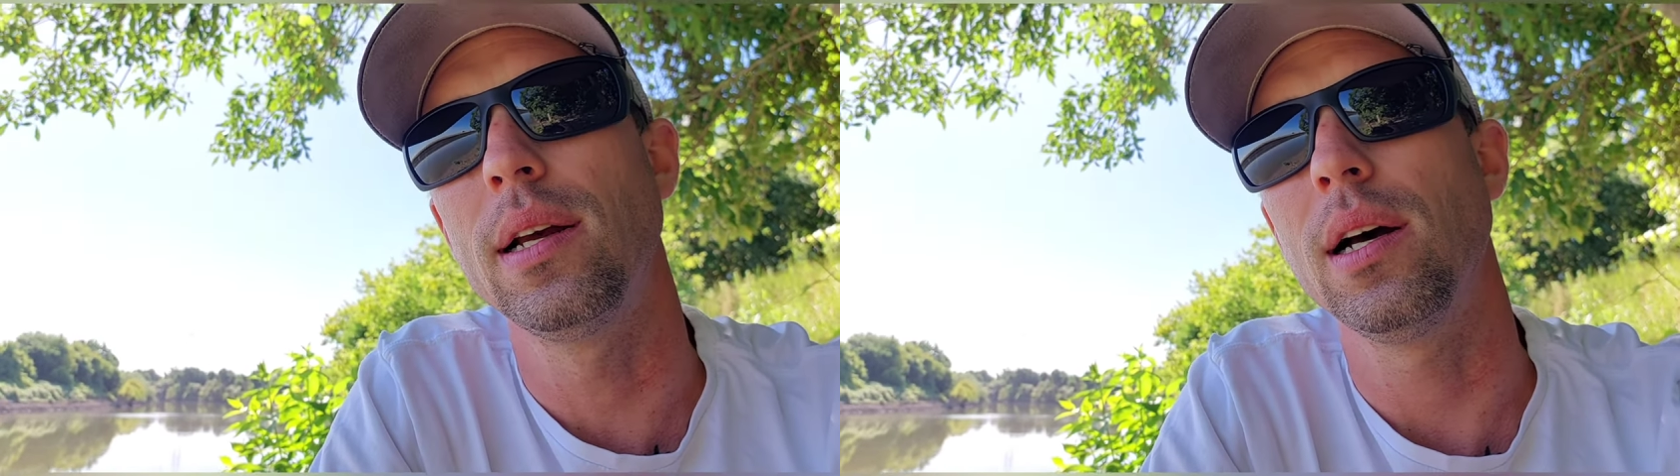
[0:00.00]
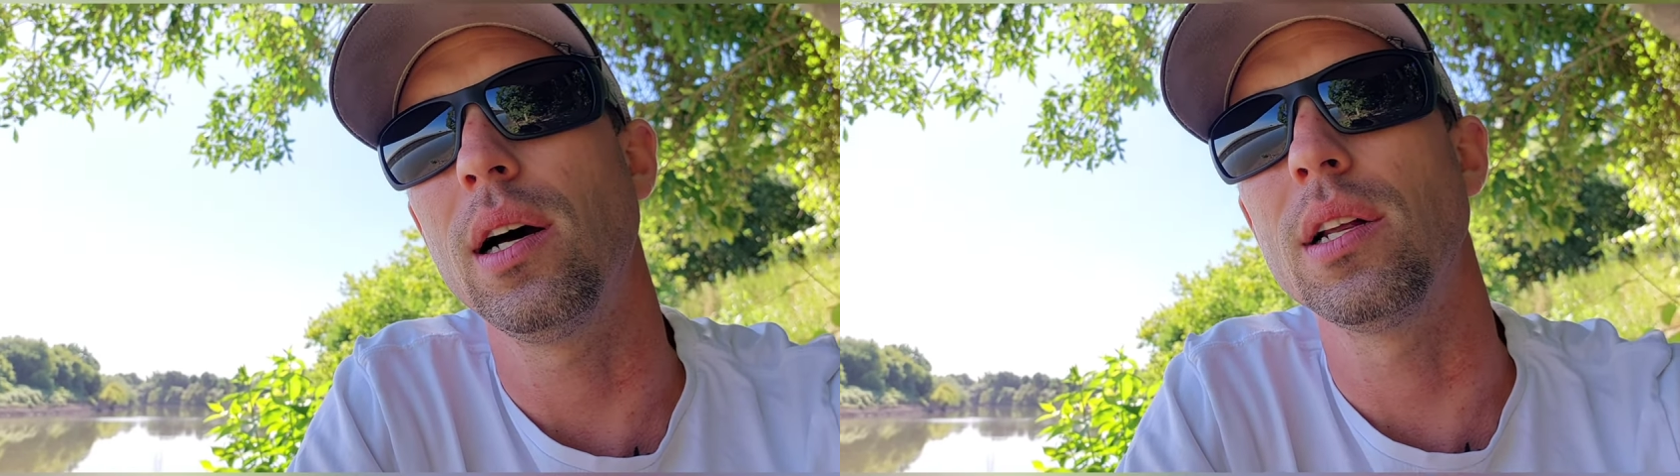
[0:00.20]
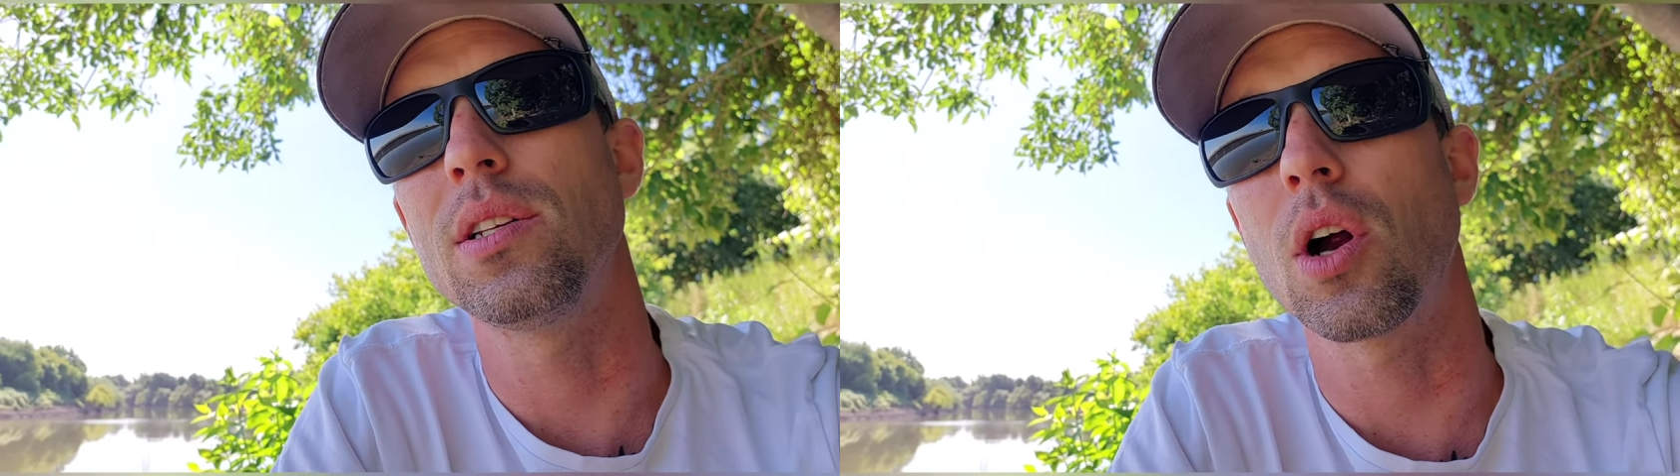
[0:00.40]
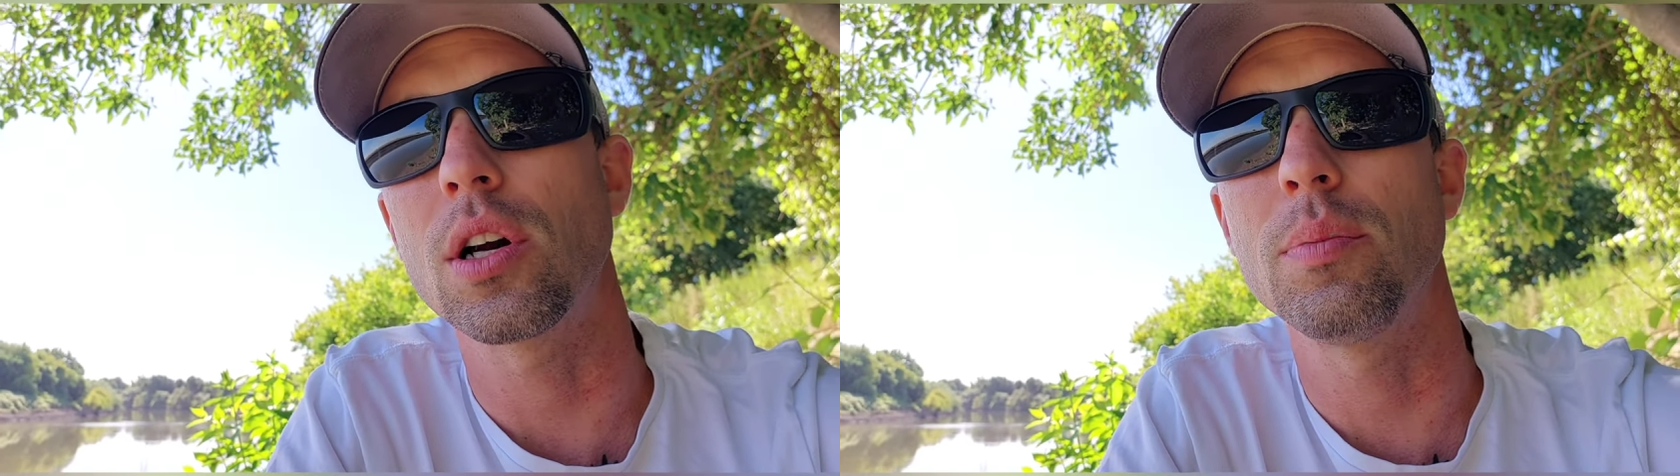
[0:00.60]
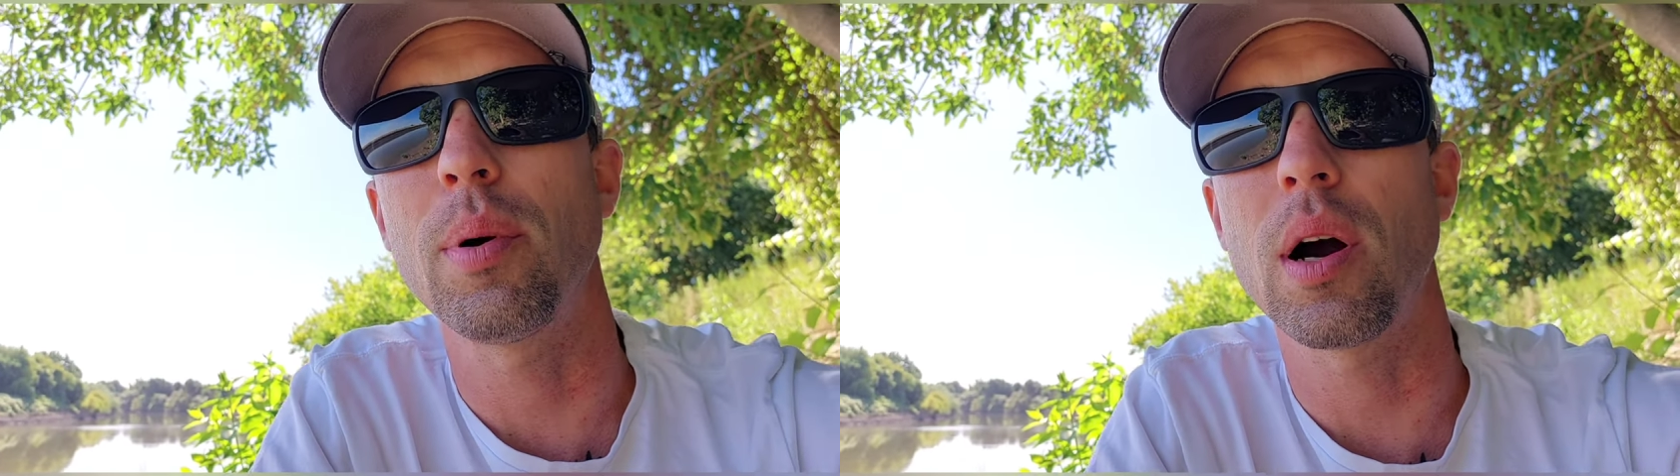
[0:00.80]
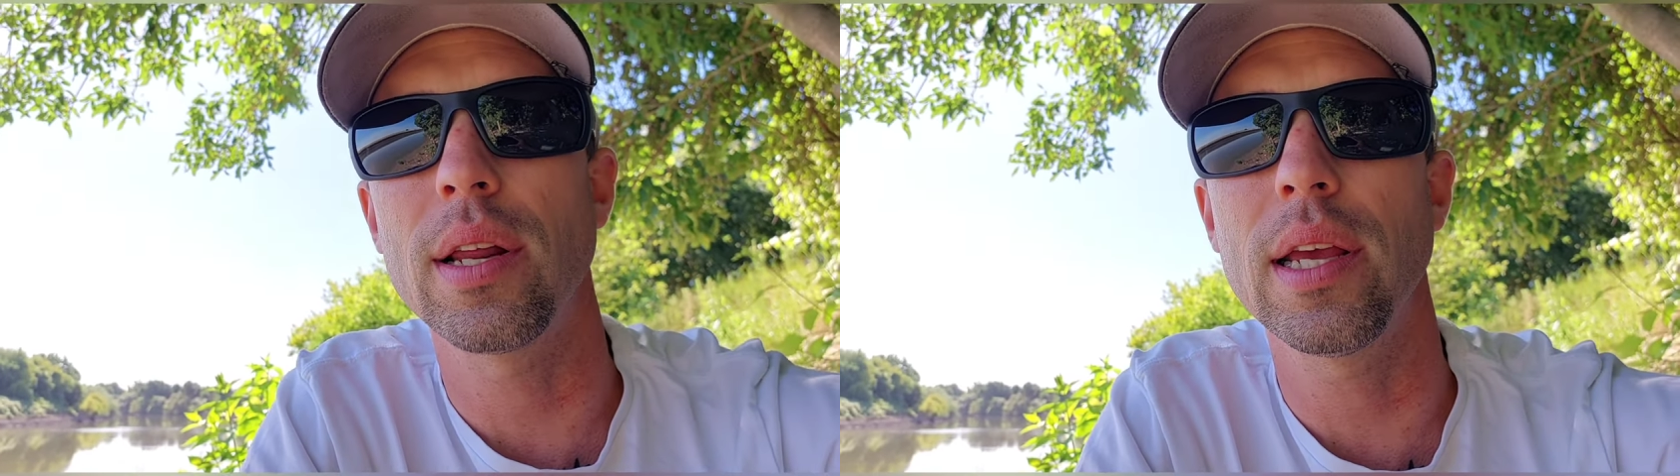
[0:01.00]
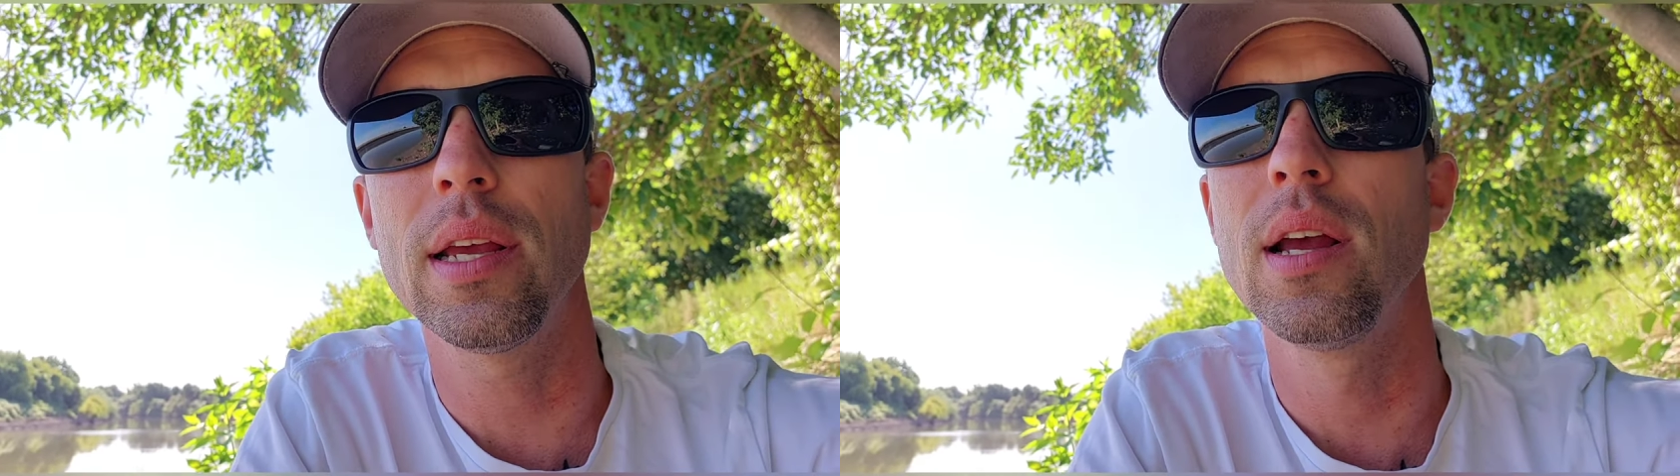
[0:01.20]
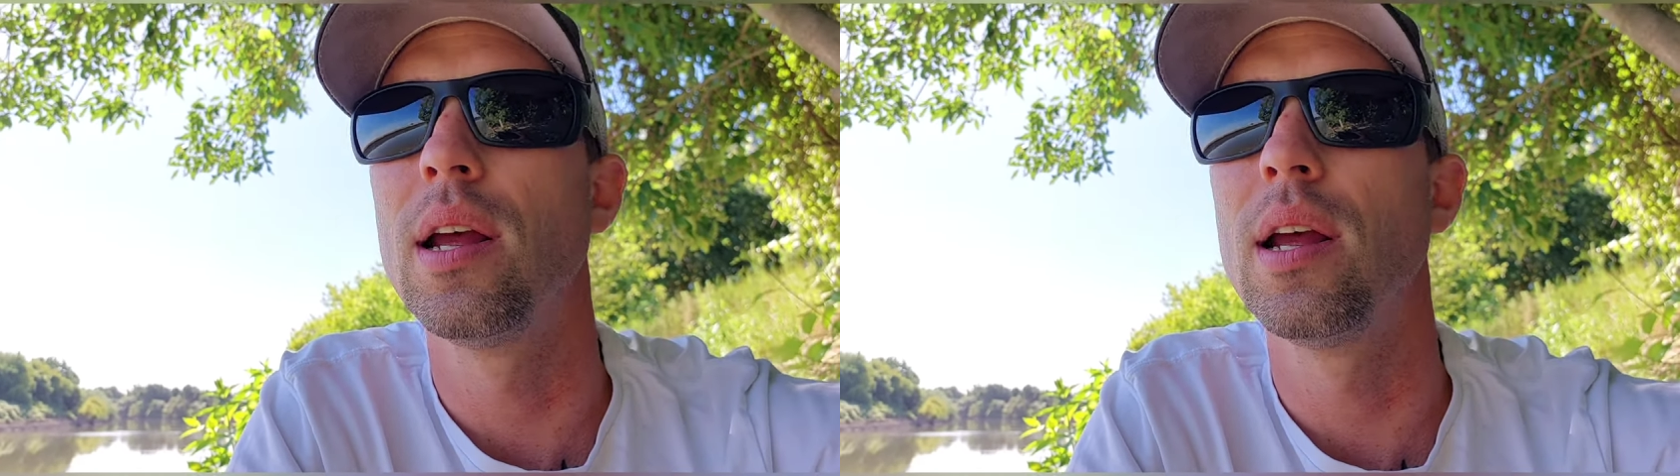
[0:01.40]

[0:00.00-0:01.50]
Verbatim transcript: uh, dark body.